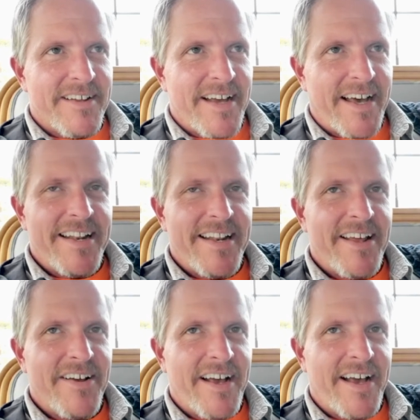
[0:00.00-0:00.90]
I
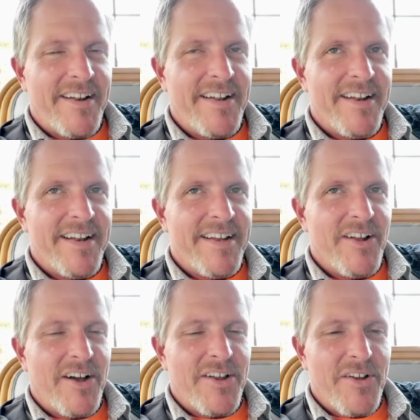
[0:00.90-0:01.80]
didn't,
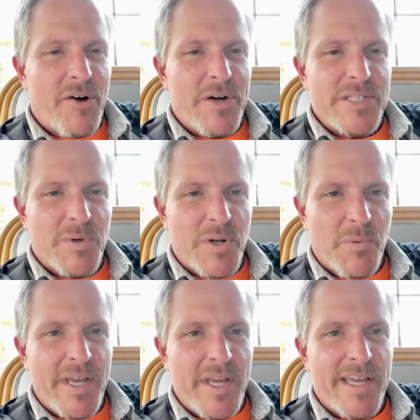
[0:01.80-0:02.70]
you always want to
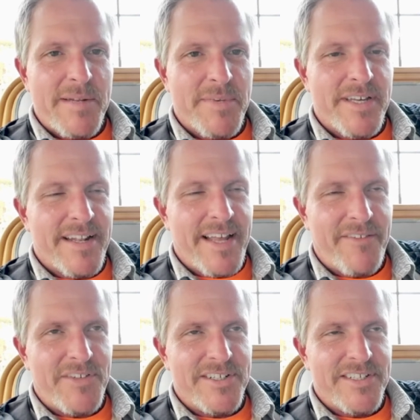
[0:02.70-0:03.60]
win, but
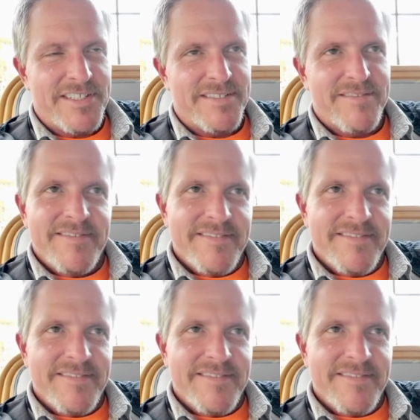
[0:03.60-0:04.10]
after just